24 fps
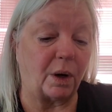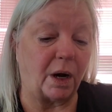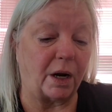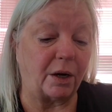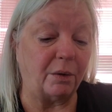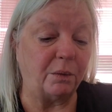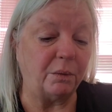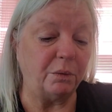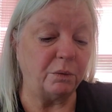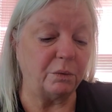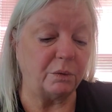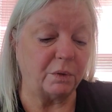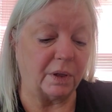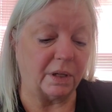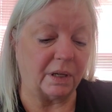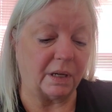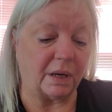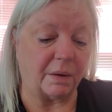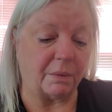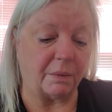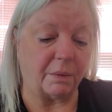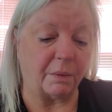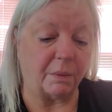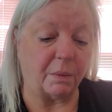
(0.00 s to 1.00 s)
I don't think
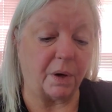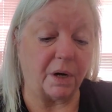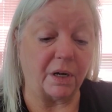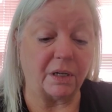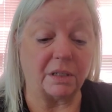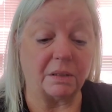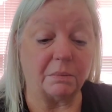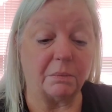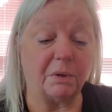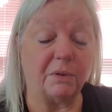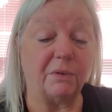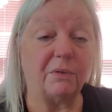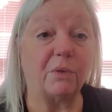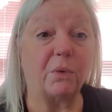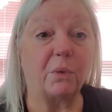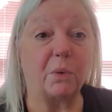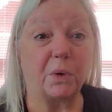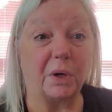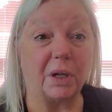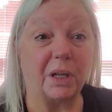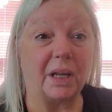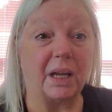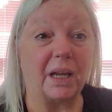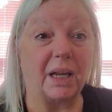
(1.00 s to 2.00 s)
I would want it to be
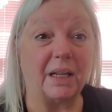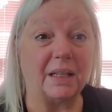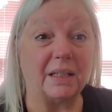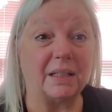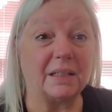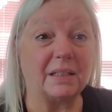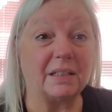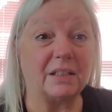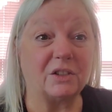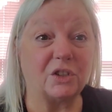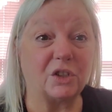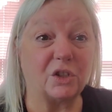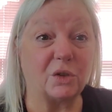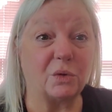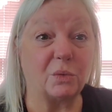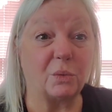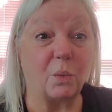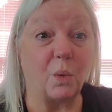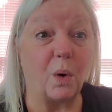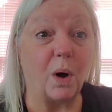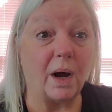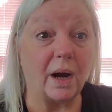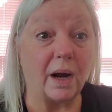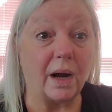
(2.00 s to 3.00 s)
48 stitches
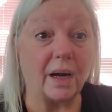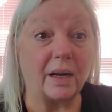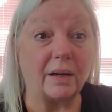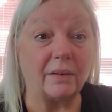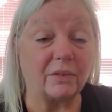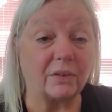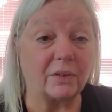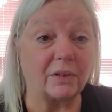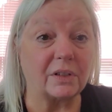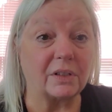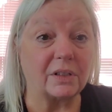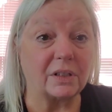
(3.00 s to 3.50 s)
wide for